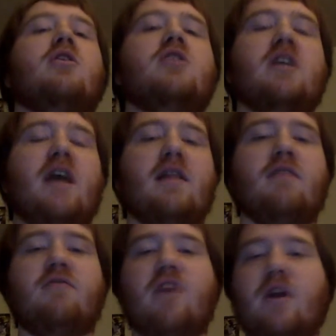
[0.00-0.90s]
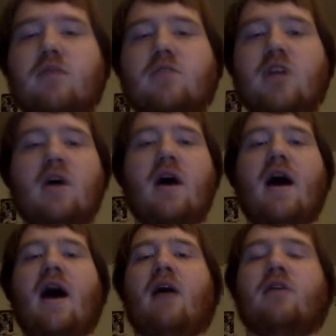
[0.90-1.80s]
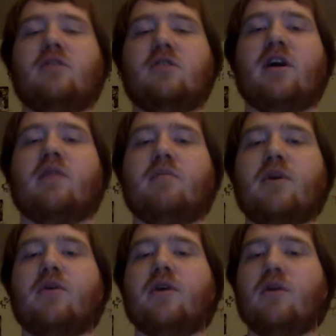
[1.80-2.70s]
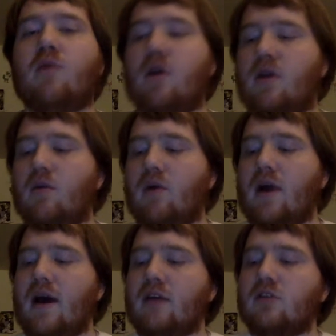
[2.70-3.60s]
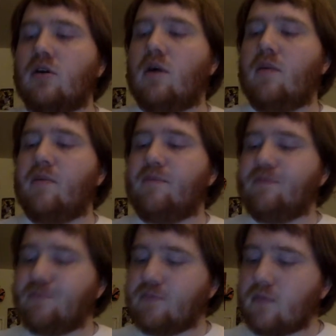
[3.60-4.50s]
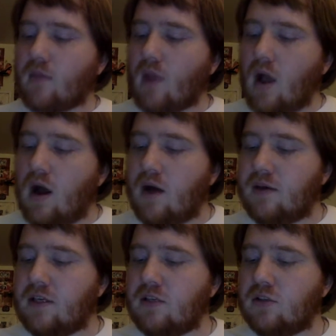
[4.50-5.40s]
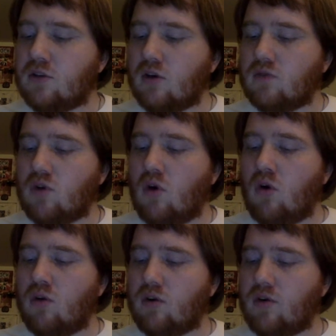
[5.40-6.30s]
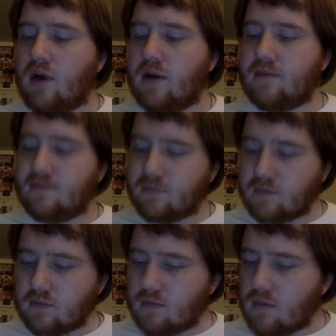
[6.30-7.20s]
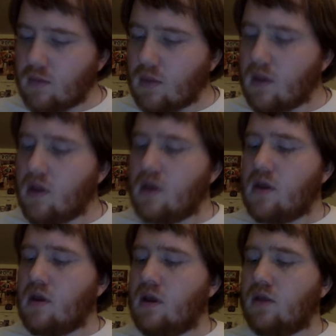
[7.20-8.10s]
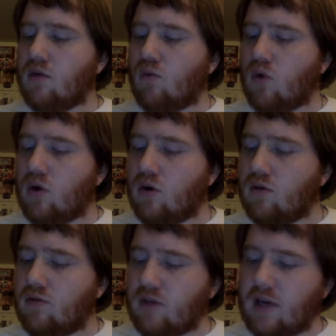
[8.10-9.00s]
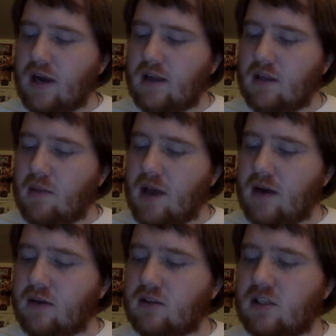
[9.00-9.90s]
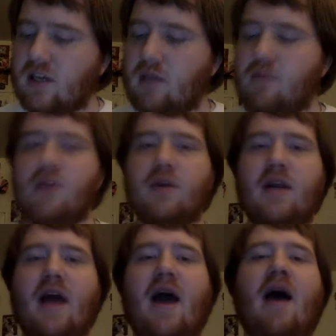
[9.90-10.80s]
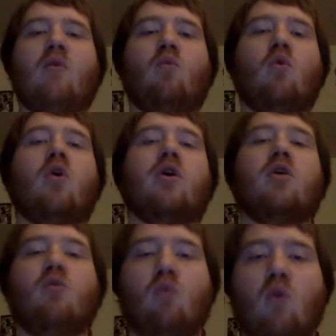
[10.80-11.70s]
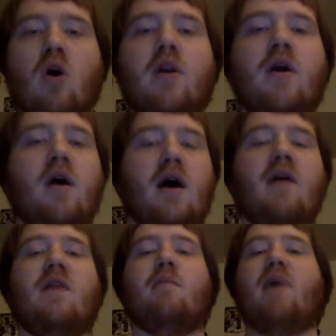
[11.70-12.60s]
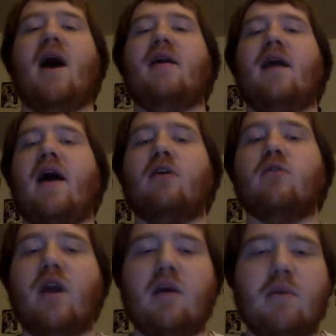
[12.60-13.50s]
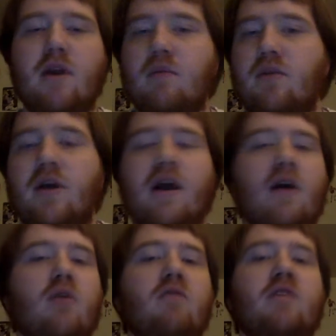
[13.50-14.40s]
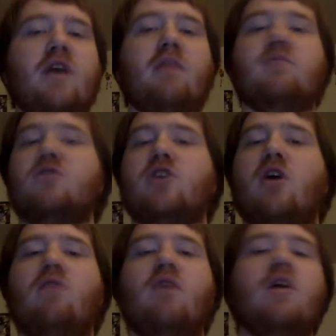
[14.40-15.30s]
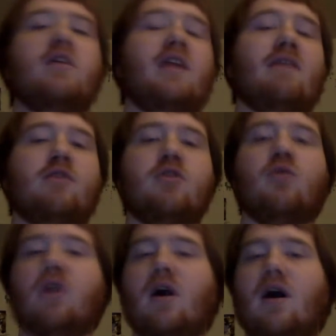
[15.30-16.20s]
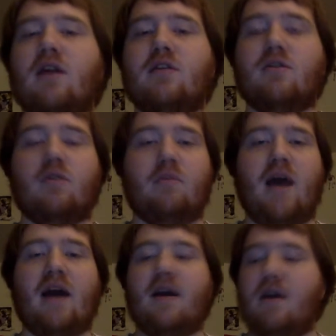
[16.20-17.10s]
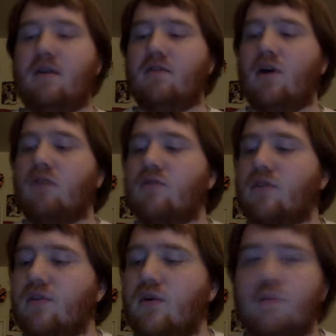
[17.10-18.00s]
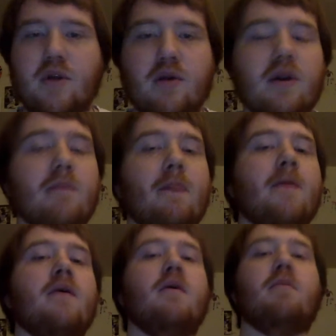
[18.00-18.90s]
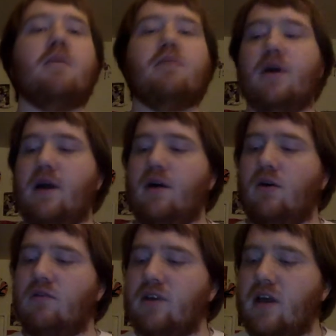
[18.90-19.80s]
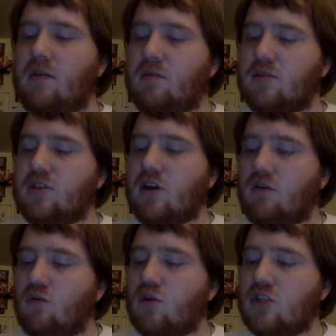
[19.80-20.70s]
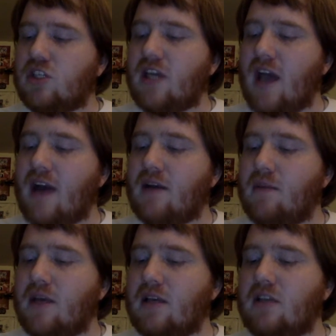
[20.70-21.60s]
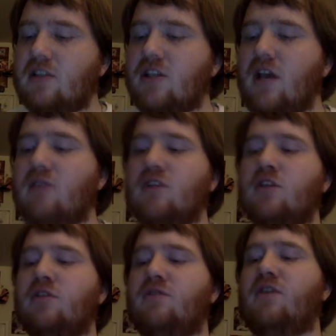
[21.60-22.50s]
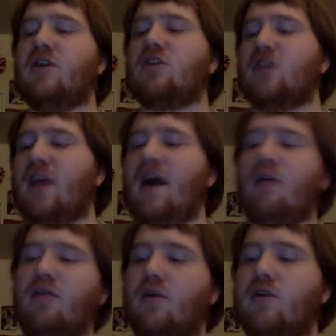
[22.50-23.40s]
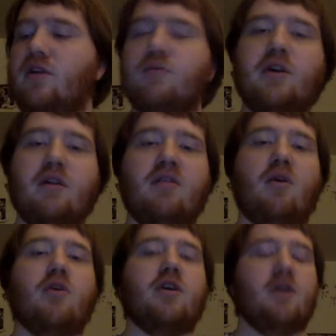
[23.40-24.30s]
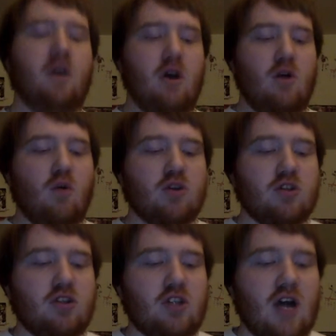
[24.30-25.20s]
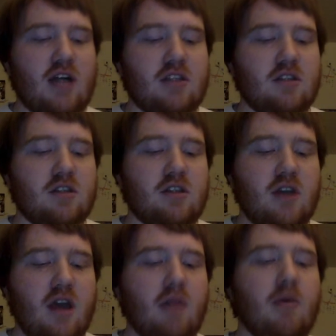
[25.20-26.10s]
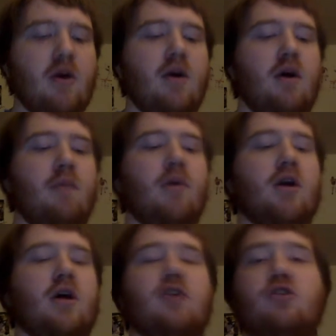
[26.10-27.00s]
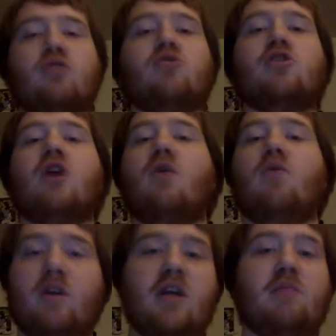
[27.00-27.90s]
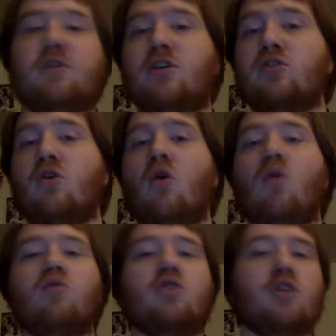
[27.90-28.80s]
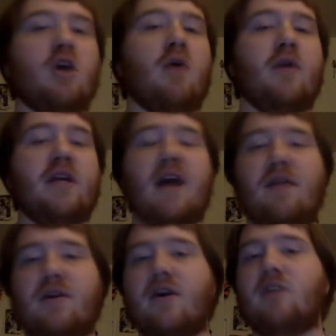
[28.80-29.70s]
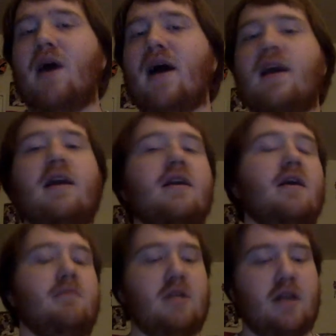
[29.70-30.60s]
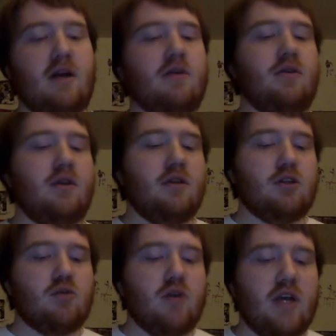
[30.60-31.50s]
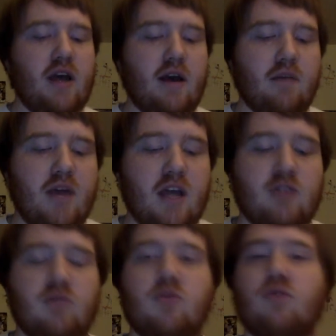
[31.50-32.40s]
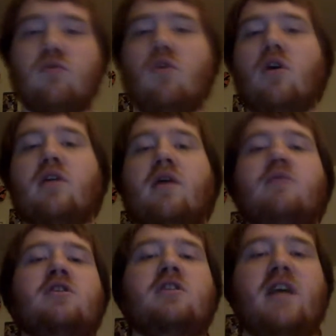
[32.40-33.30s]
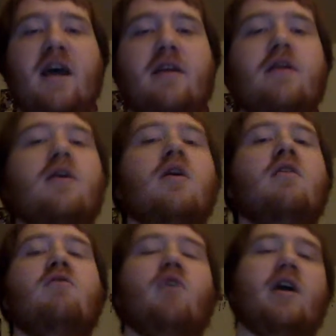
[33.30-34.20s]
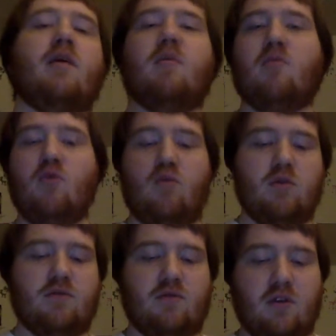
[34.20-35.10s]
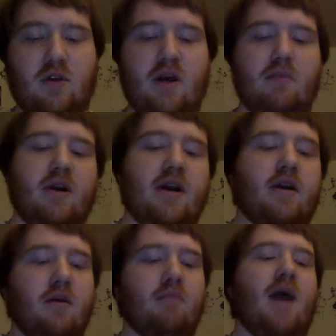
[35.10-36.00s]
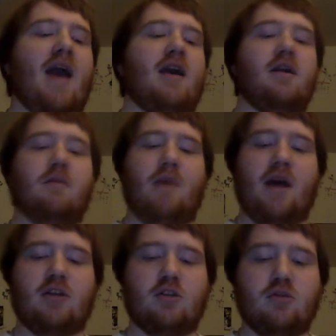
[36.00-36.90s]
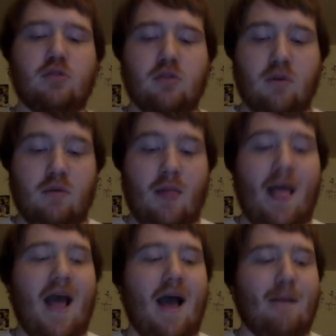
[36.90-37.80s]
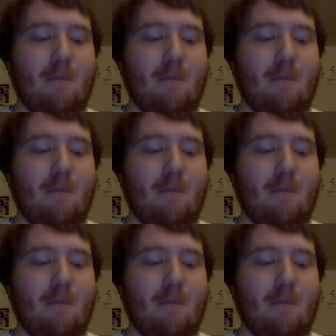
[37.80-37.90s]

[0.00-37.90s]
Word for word: to get the Phantoms out of the second period where they were at. So, I mean, uh, he deserves all the credit in the world for getting them out of the second period at one one. And then Pat Nagle came in and played a hell of a game himself. Didn't have to do a lot until the back half of the third period, but played a hell of a game himself once he had to make key saves, is finishing out thirty-three to thirty was the shots in this game. But uh, Sushko keeps his goals going. He got the nice backhanded empty netter. In this one, he had a pass from Gerard that was intended for, I can't remember who was in front of the net, but it ended up banking to Matt Shush ah,